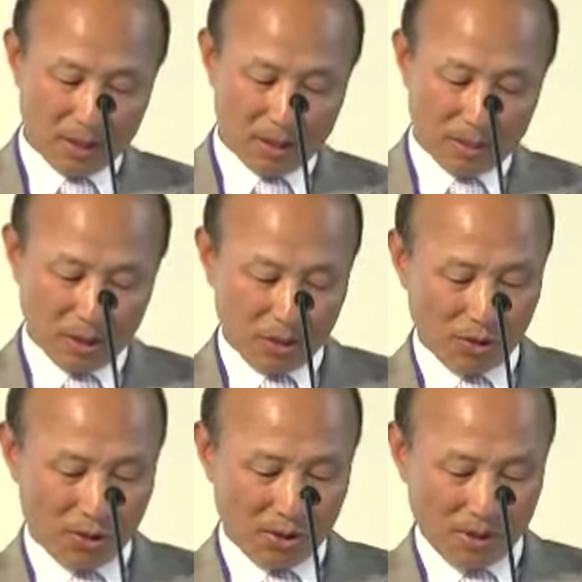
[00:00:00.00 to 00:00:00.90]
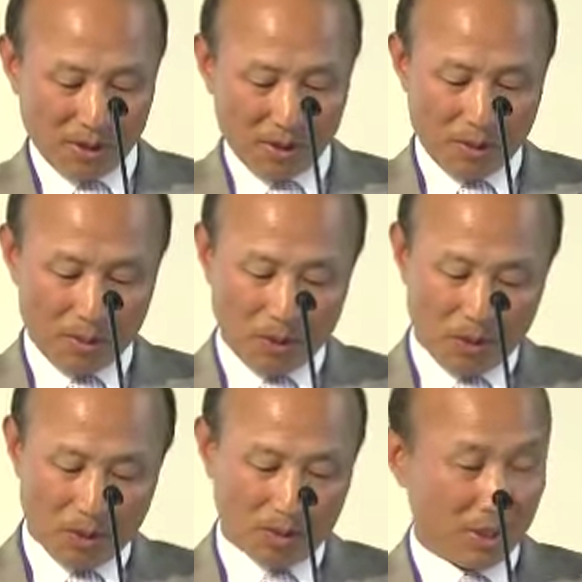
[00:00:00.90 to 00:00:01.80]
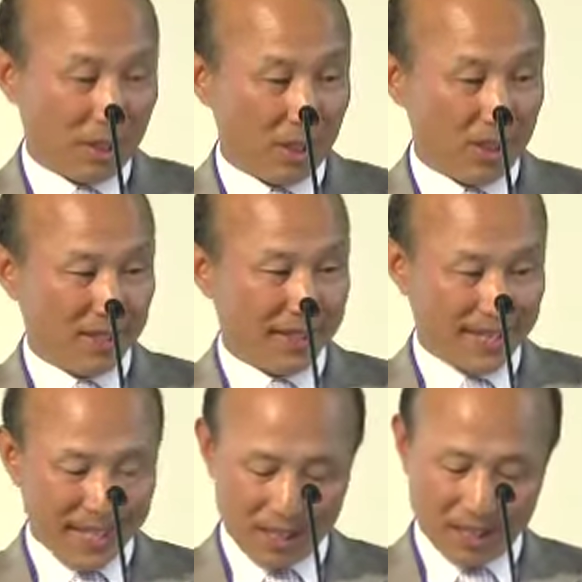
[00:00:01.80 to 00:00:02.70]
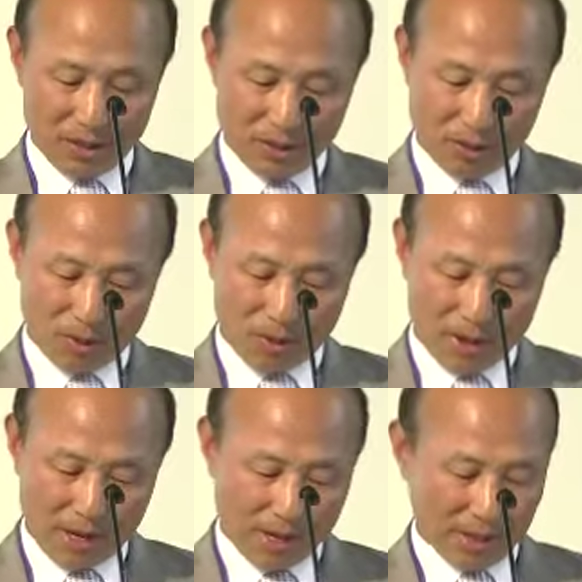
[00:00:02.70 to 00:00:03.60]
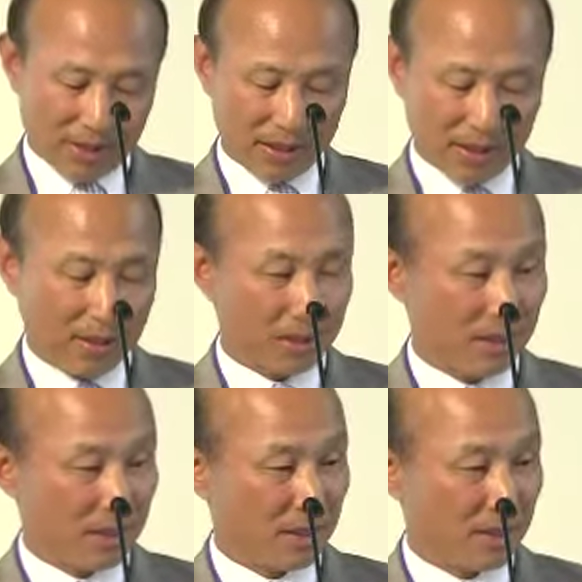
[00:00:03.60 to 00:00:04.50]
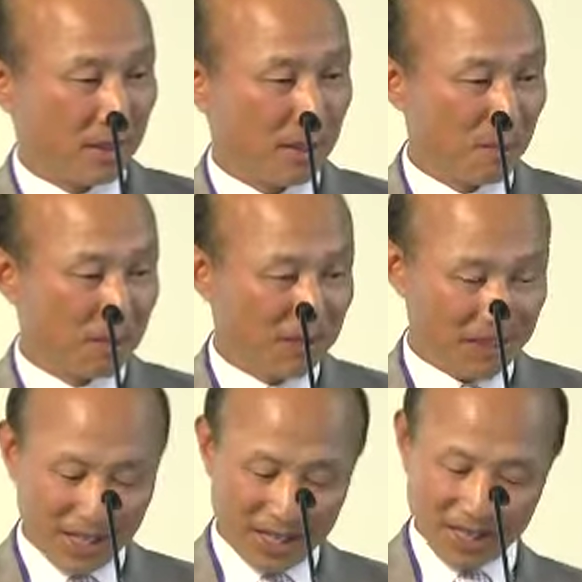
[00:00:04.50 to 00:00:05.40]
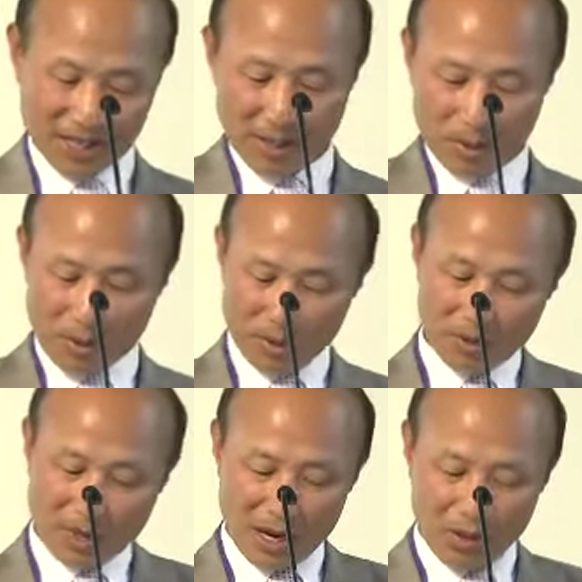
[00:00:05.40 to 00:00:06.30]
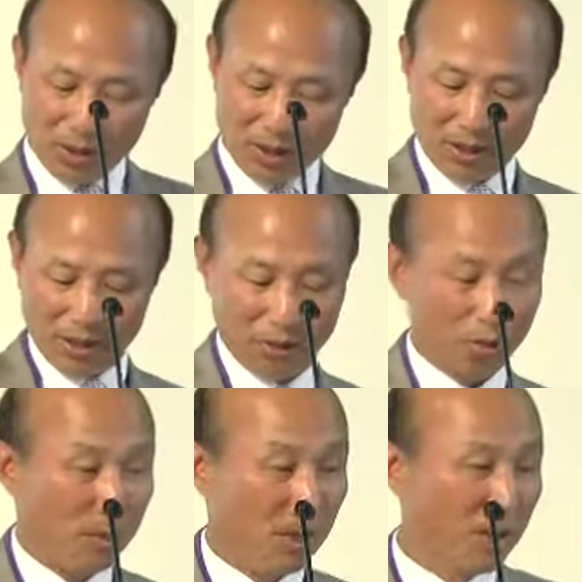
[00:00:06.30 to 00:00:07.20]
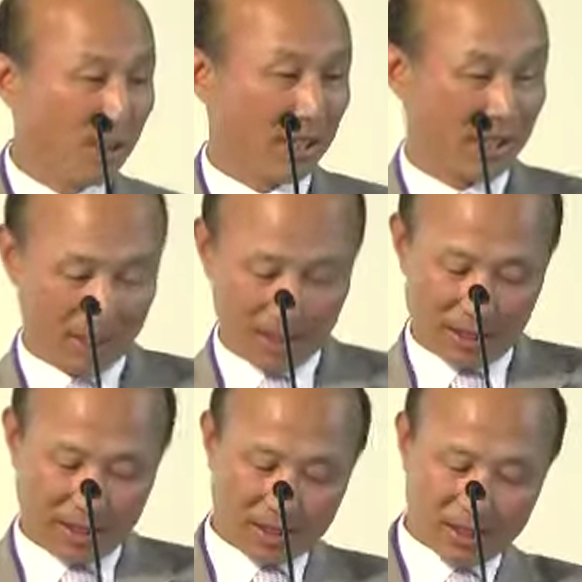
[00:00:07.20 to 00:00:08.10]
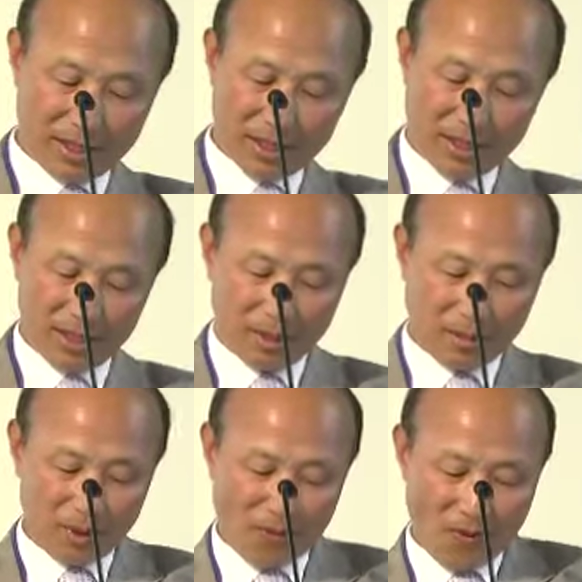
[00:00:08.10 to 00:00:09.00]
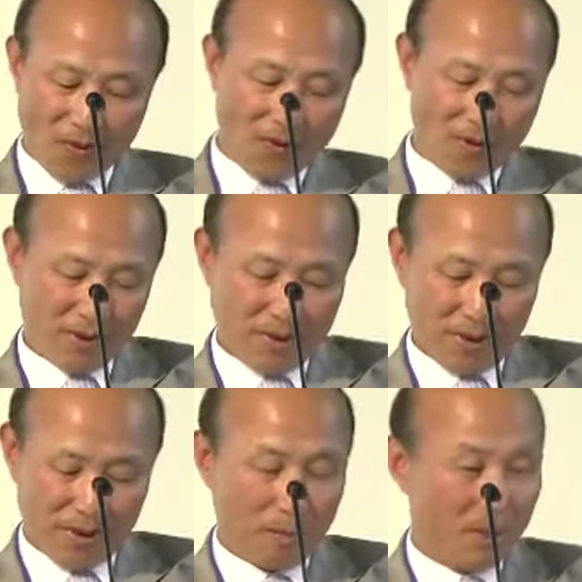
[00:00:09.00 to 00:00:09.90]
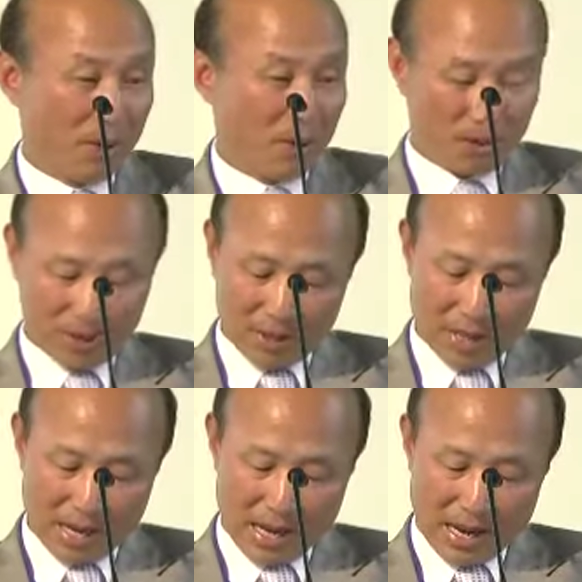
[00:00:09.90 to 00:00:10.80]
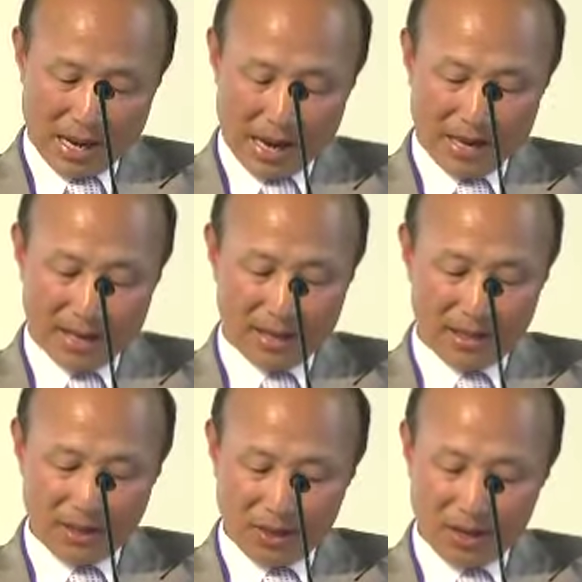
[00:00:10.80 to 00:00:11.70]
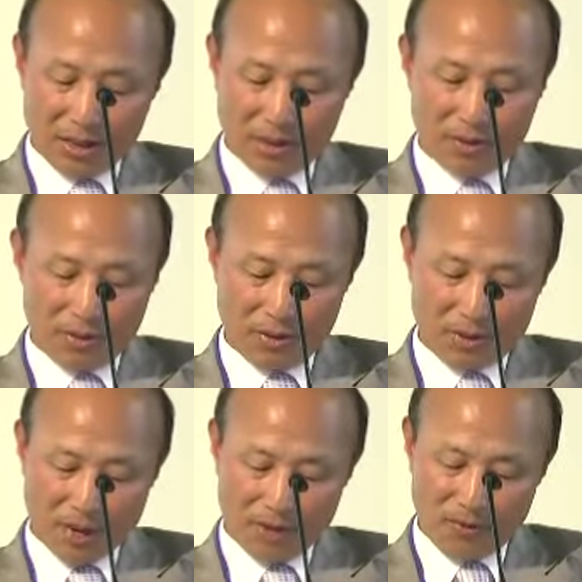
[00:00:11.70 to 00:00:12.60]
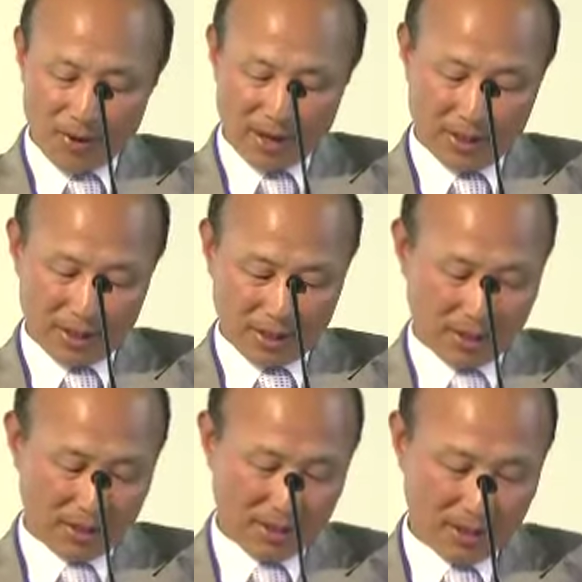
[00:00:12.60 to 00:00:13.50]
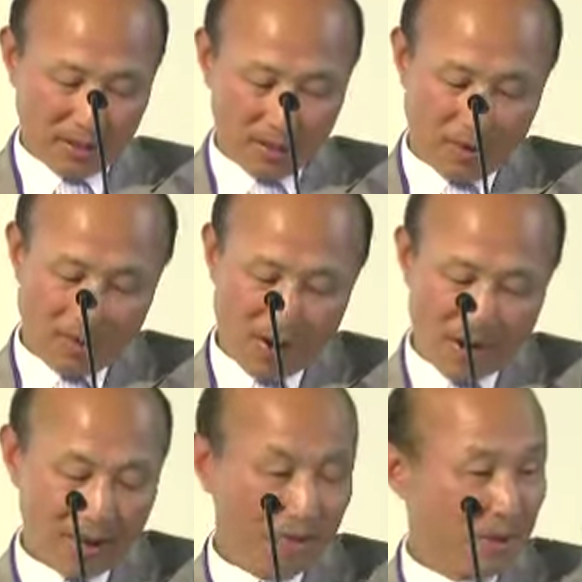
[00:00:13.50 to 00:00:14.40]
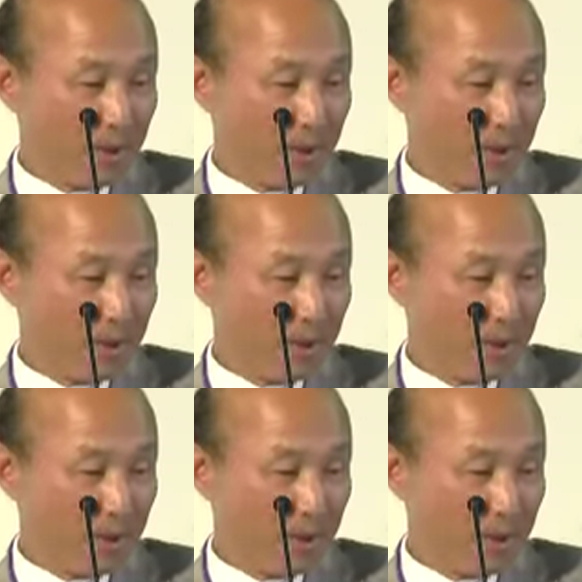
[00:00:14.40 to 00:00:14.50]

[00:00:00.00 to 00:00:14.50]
Number 2, because it is easy to play. Number 3, because I wanted to be connected. Number 4, because I can interact with my friends. Number 5,